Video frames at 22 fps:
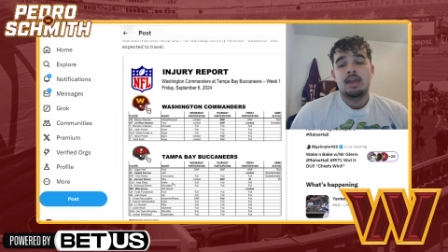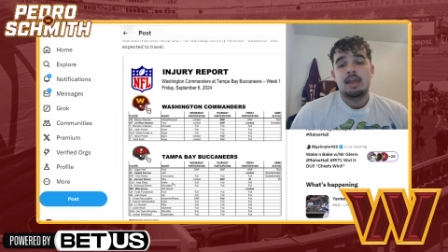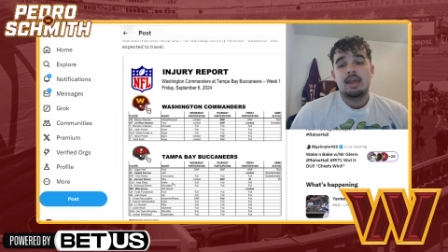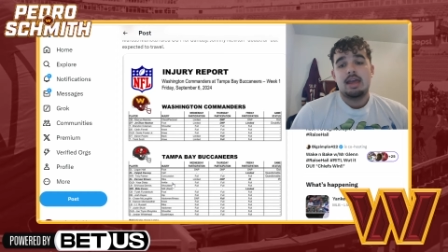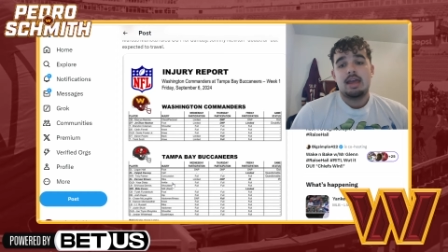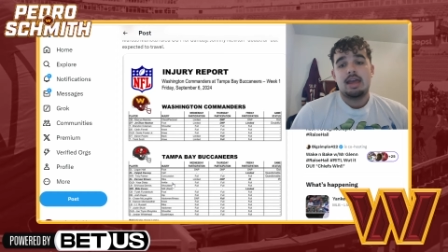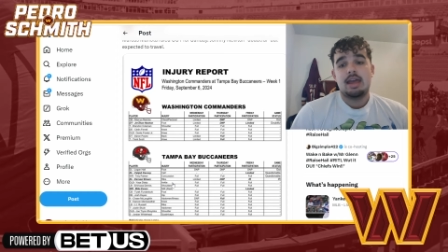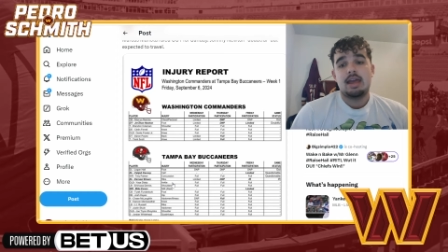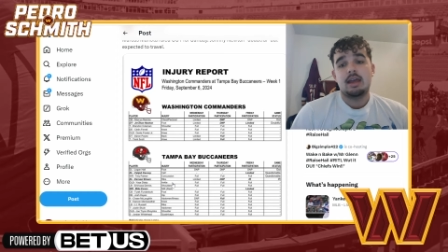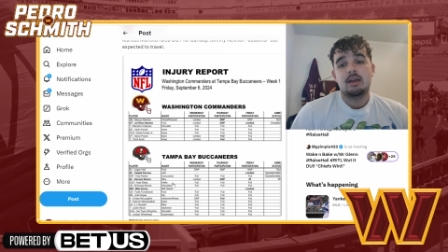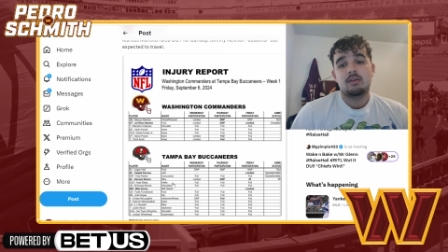
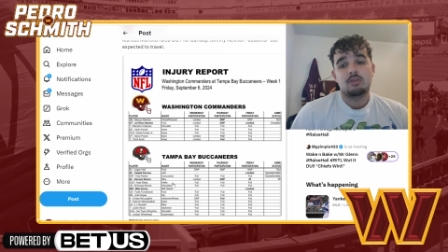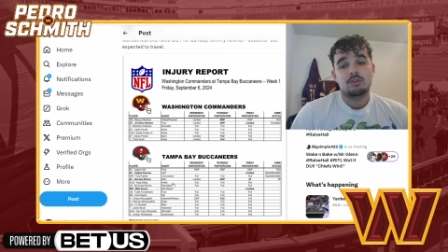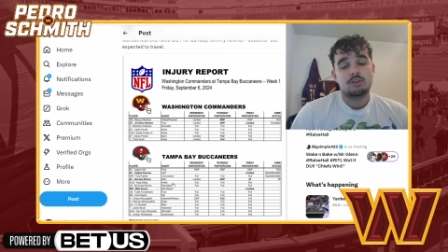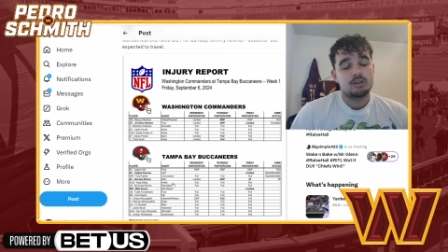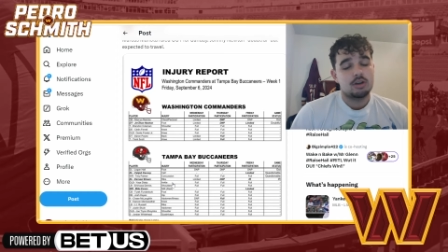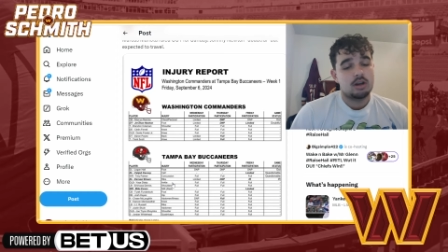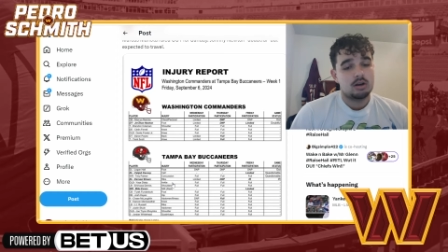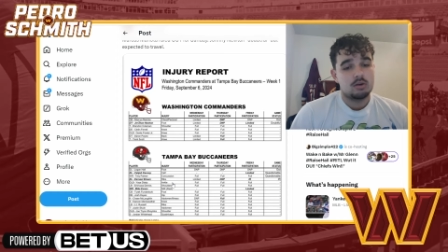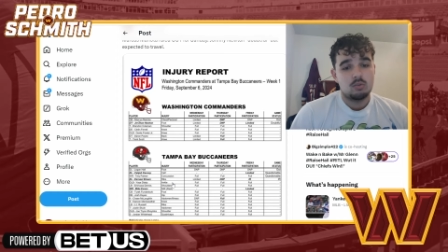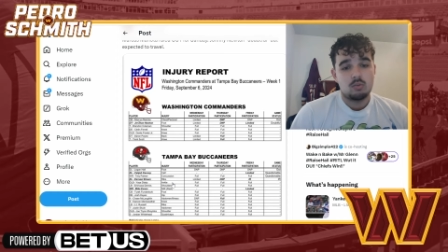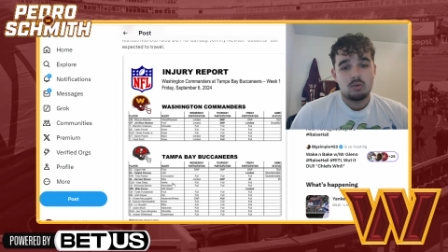and
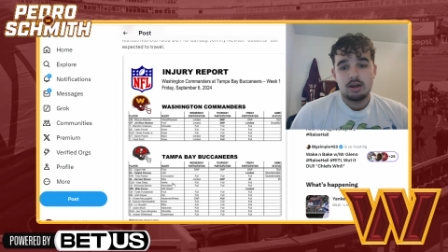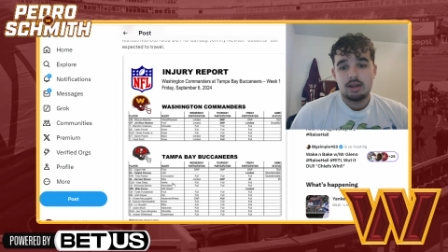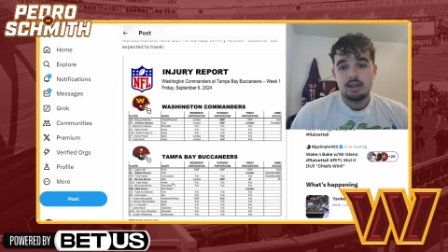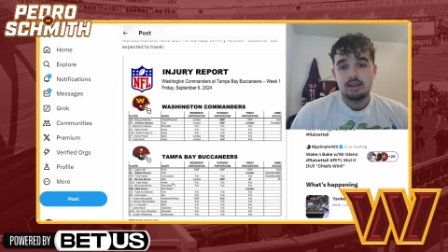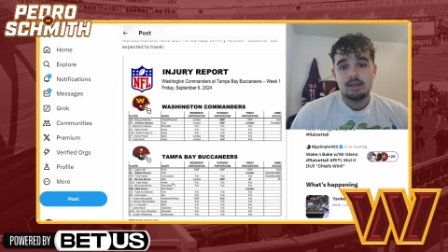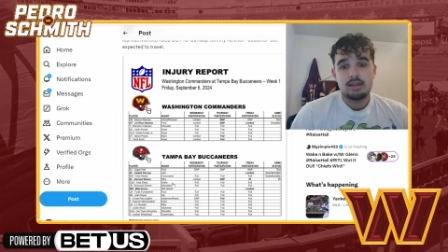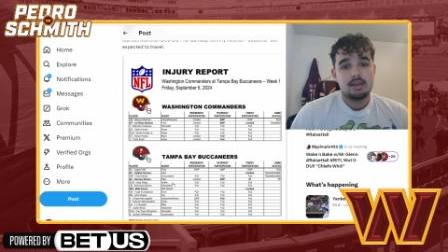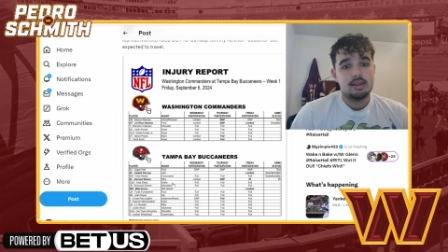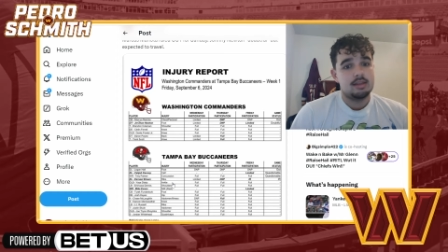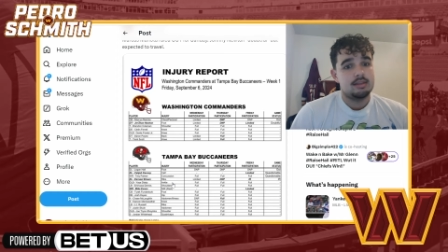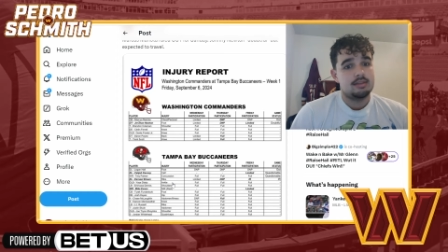Rachaad White
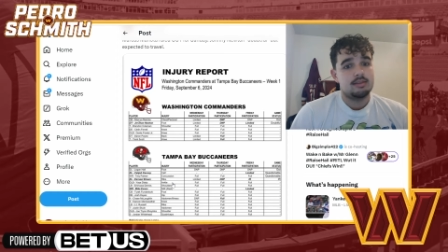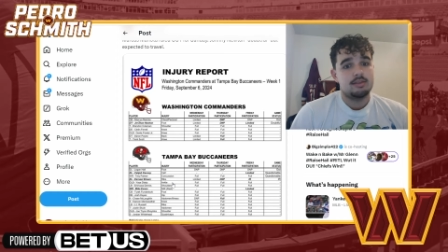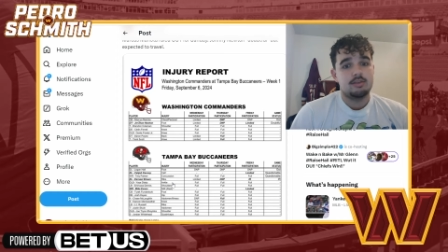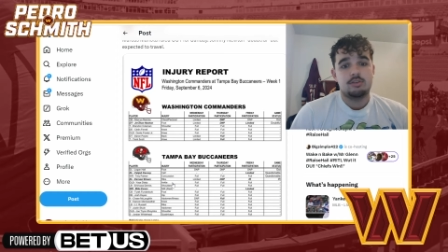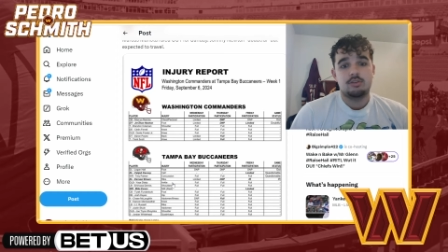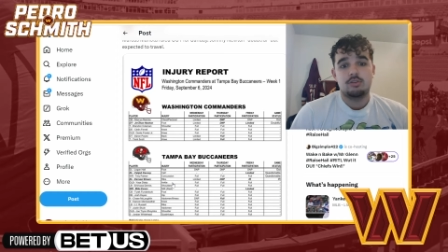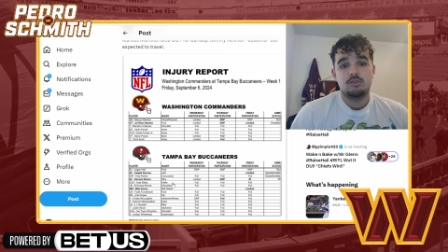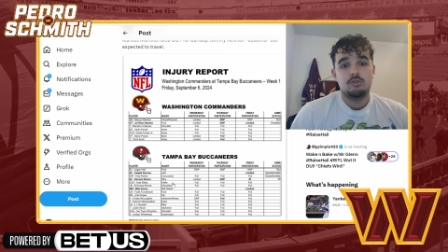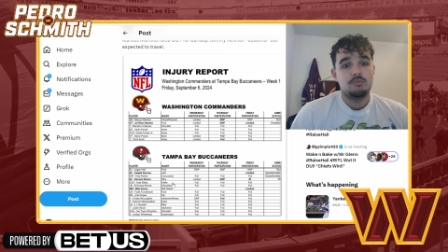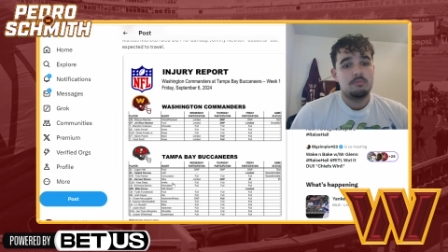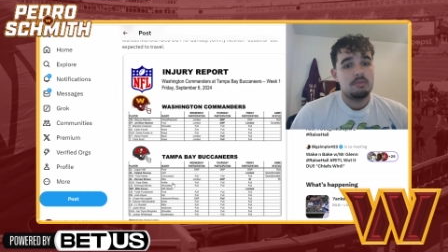isn't
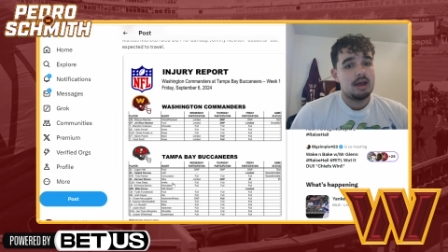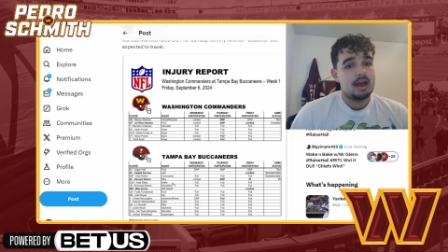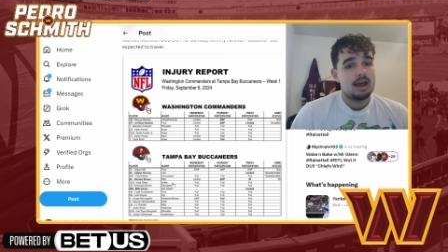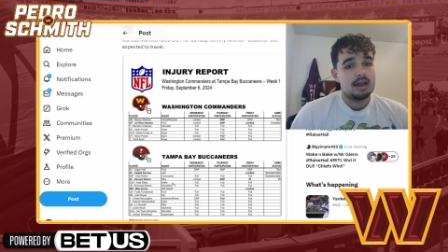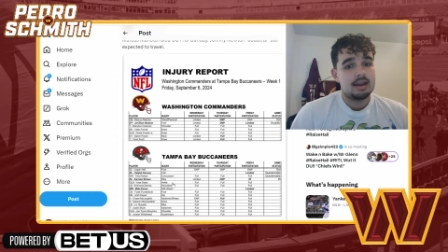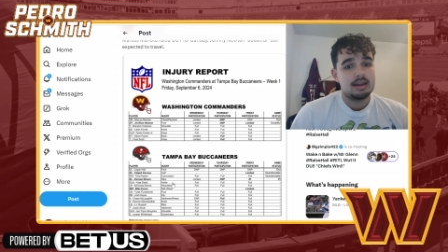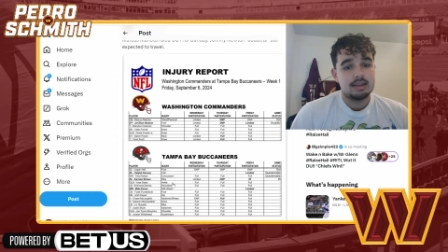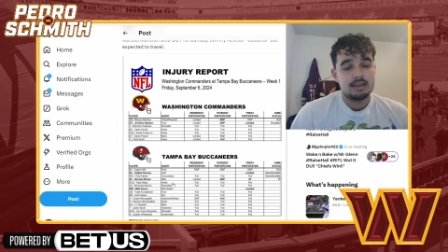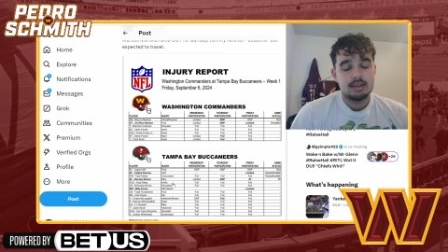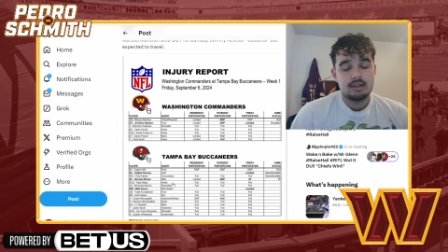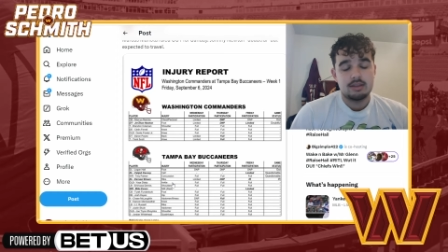too
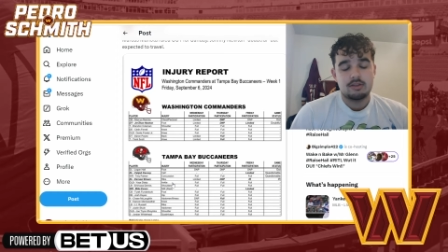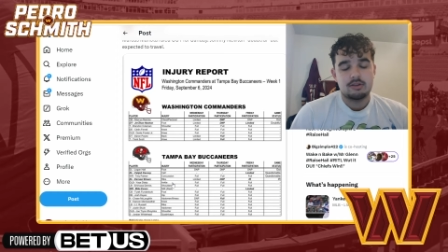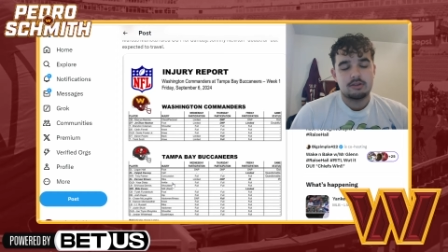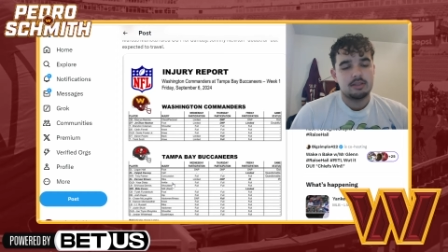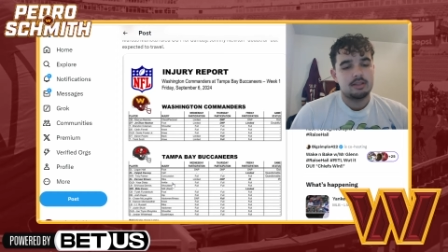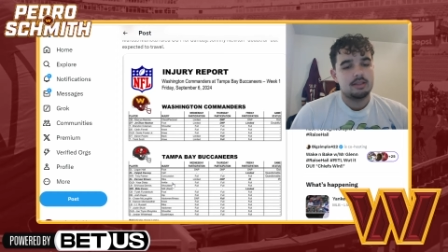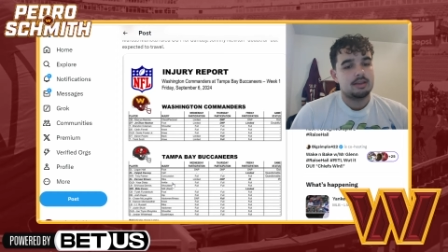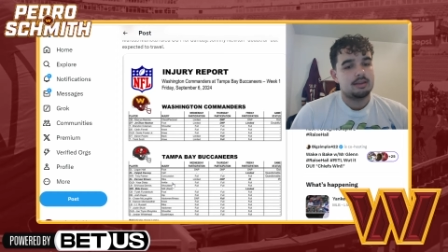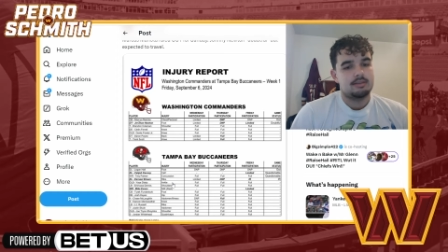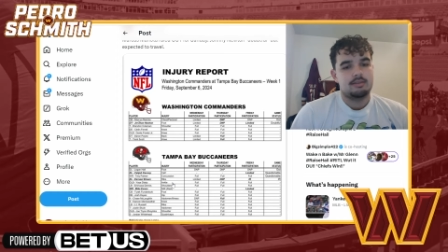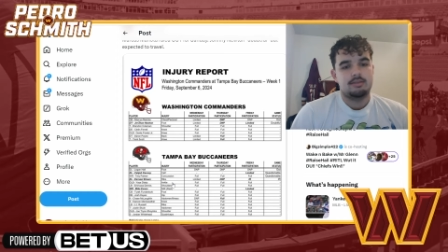bad either.
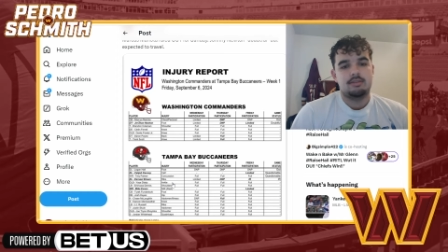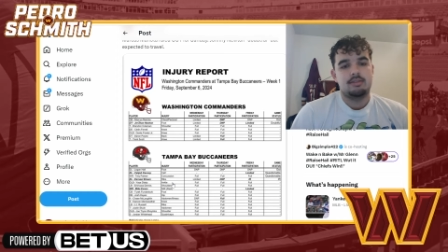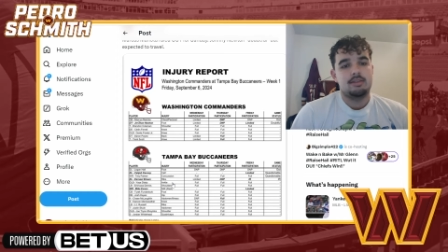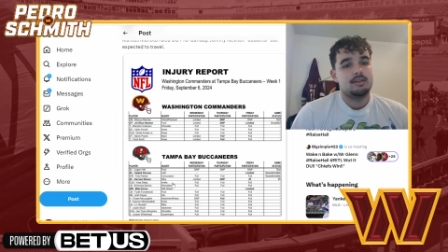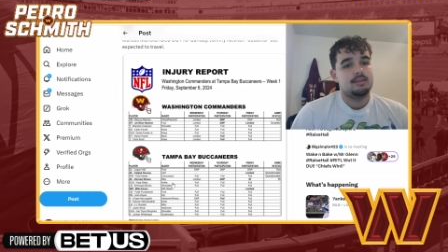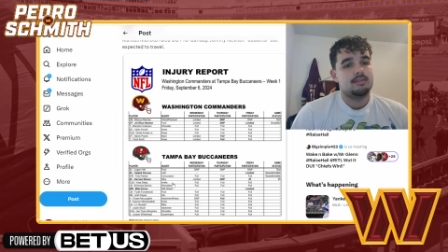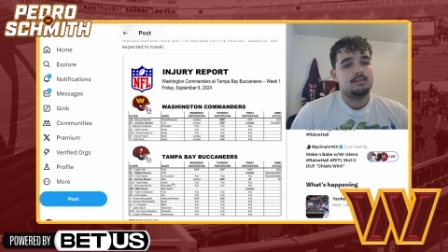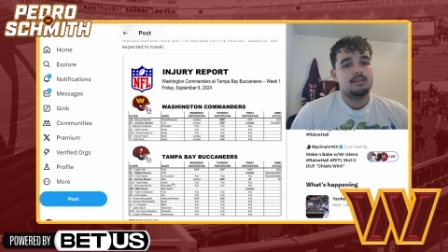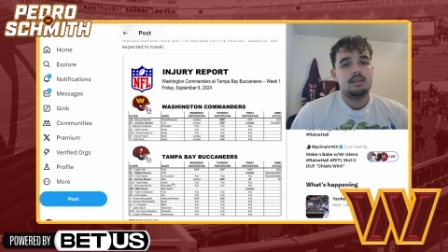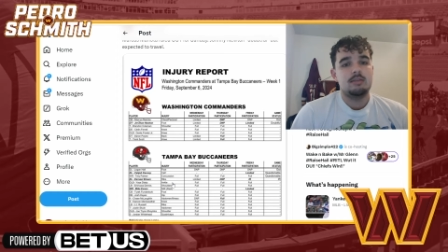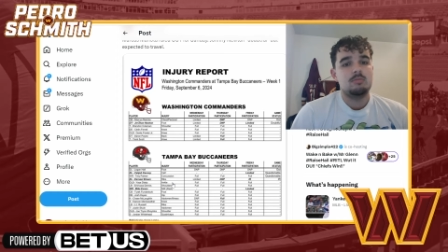Like
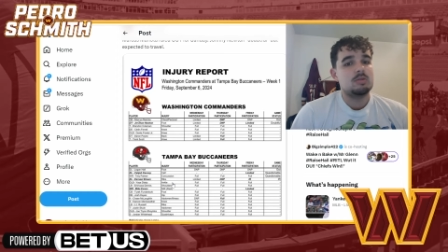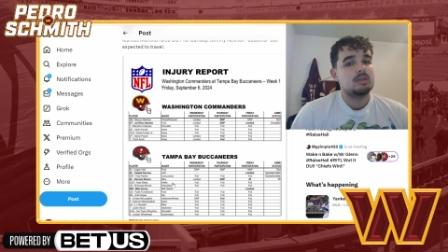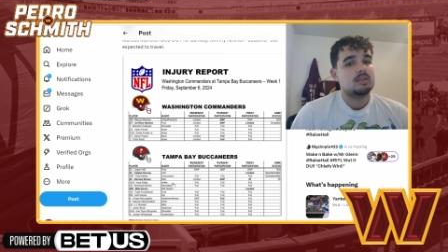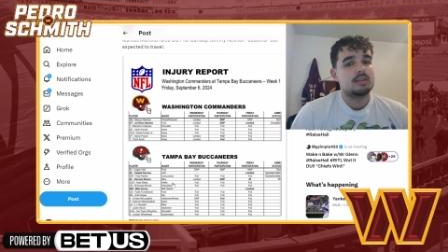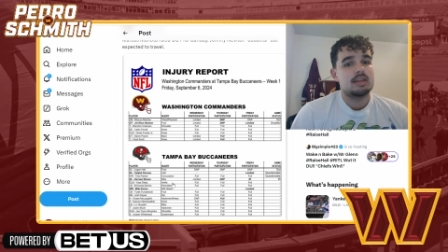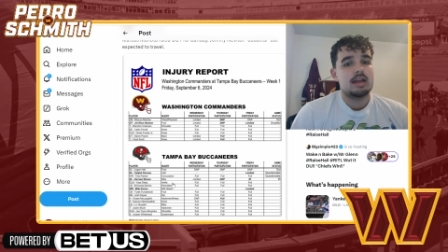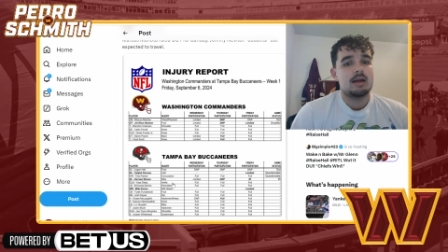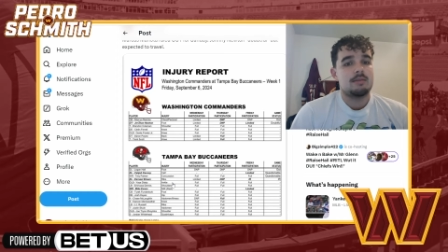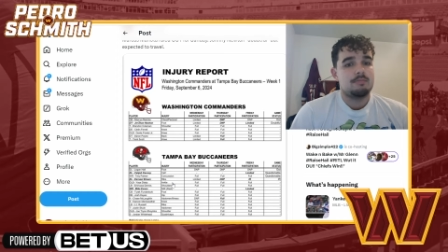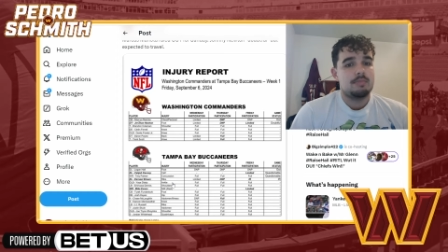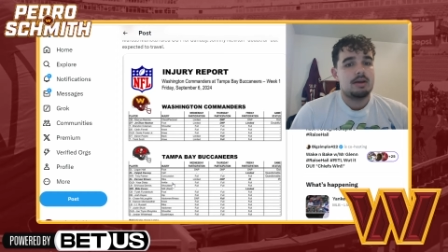this team is
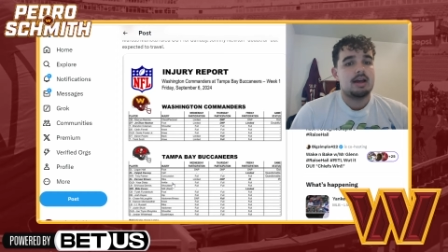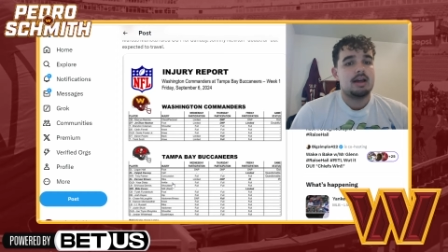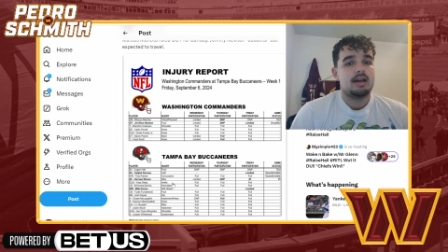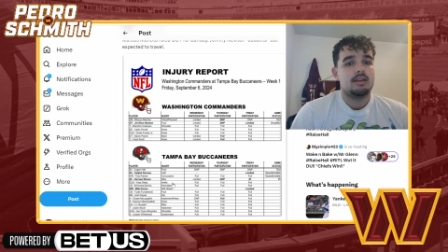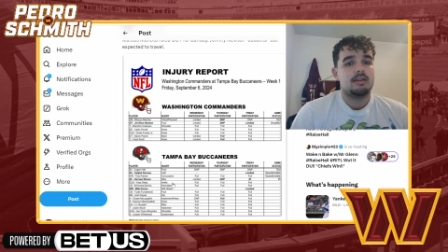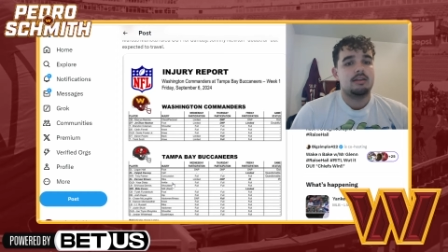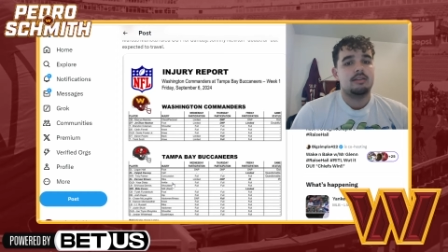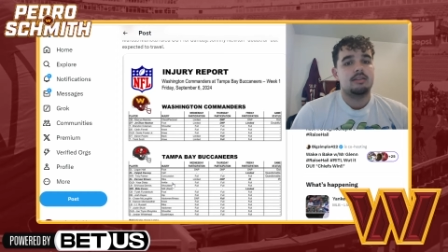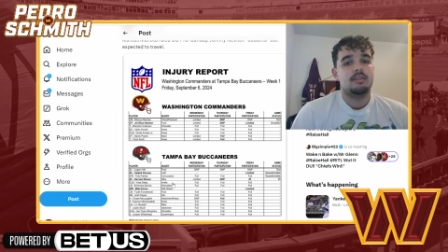not bad.